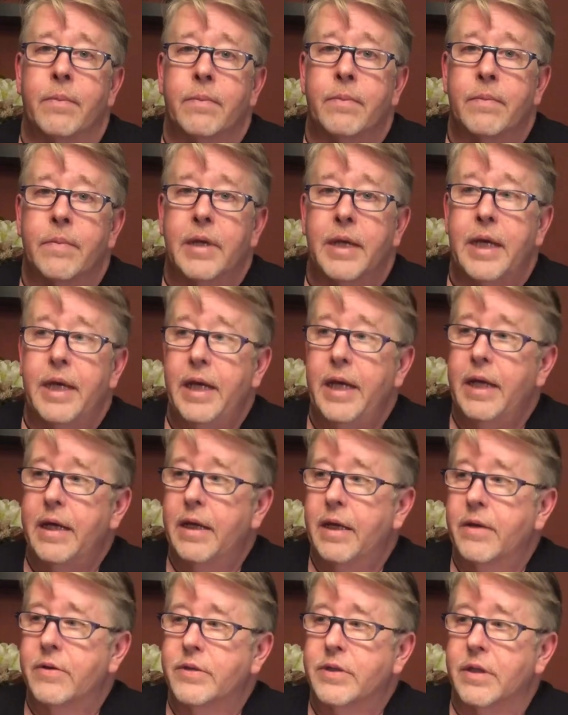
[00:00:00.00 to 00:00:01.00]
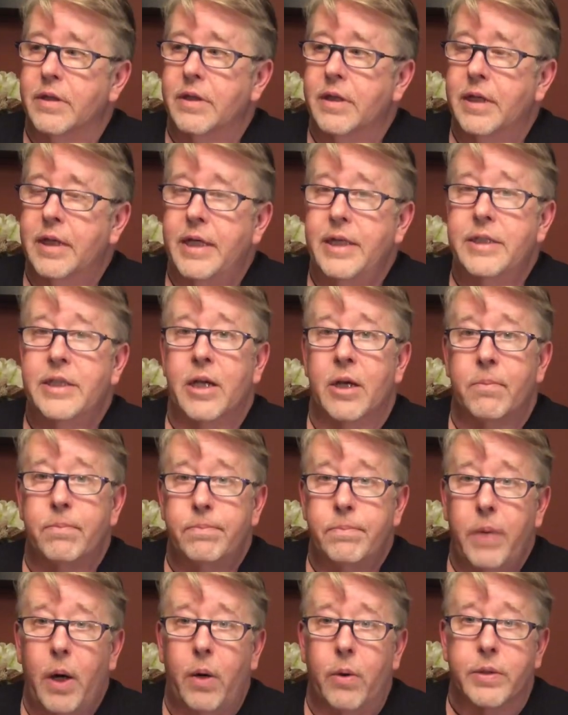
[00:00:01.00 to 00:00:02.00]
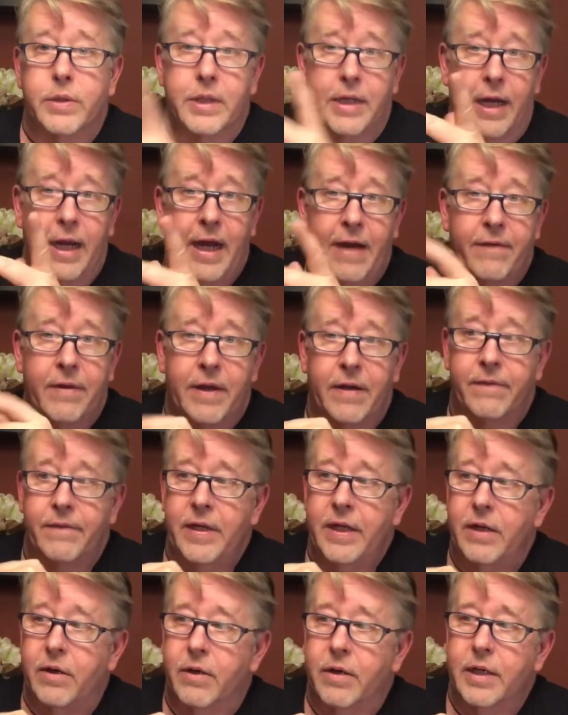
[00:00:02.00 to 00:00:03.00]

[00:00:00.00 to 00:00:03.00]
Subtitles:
he's in a boat, and I have it on video.